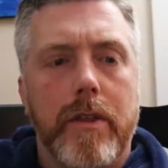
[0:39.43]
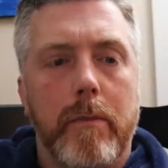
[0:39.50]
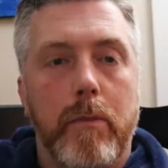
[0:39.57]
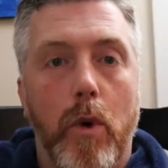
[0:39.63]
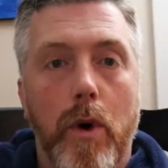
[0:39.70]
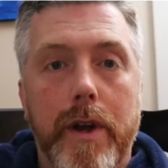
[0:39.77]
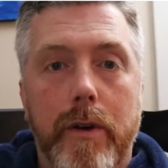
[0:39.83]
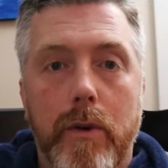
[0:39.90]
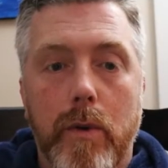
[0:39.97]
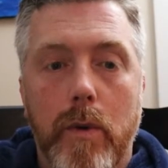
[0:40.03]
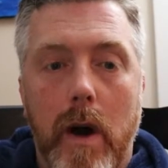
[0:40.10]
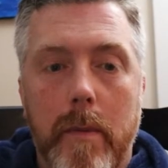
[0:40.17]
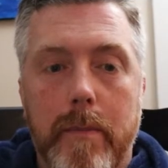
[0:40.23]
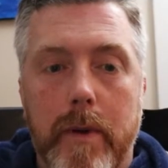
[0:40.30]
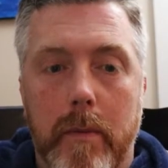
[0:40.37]
The boy
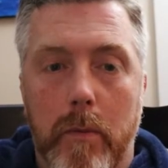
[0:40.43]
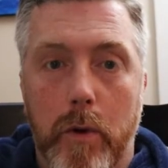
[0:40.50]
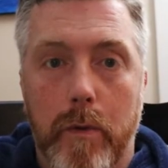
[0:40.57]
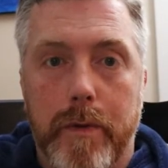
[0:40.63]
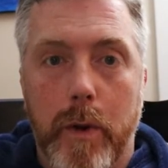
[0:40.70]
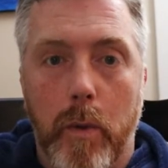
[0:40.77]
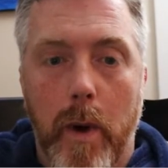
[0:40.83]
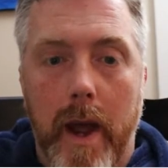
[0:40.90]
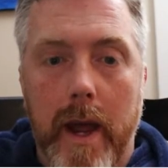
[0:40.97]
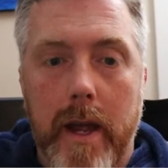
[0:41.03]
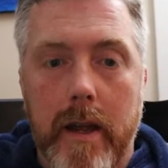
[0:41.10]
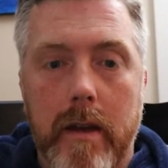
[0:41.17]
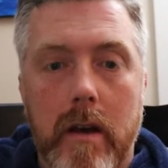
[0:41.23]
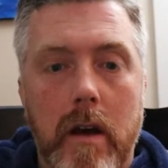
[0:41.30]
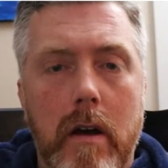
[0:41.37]
grew up and moved
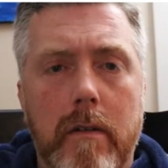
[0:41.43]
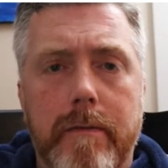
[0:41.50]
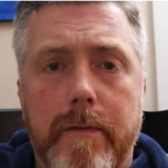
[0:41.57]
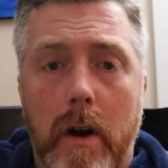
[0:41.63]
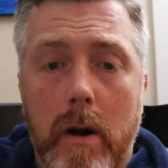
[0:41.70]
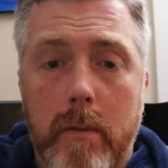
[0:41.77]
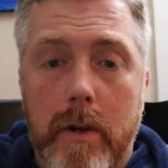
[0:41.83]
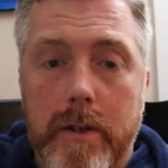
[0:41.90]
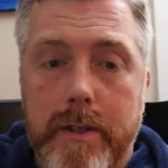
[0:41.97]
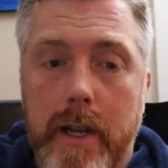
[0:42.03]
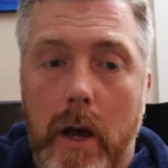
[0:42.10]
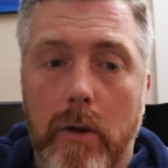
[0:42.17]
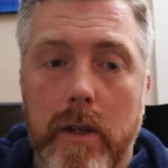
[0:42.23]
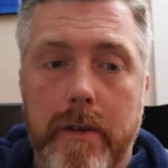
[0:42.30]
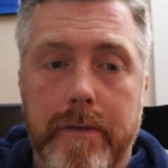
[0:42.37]
away. Farmers
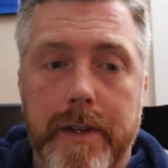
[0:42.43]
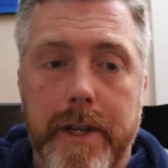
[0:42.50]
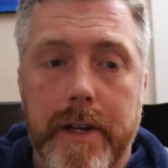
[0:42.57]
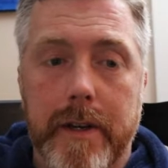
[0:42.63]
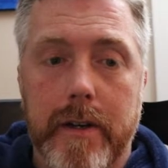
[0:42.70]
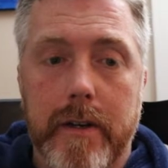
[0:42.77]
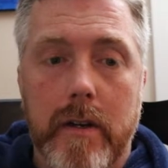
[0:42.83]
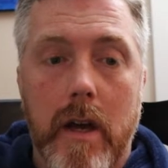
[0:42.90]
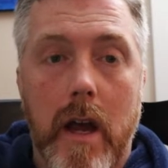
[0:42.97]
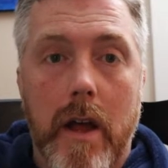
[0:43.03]
now lived here.